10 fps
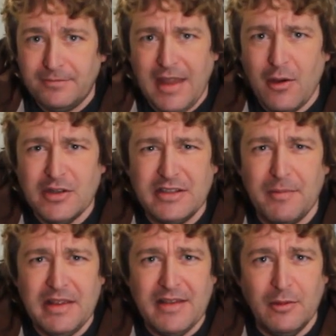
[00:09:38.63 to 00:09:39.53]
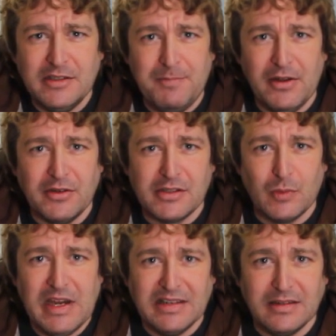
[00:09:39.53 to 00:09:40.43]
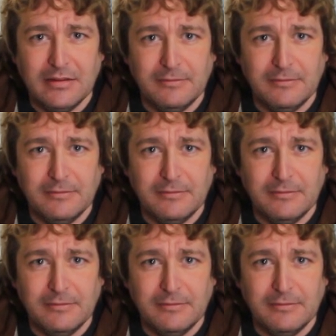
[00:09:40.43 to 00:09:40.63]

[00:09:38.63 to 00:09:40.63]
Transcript: There was something that was bittersweet.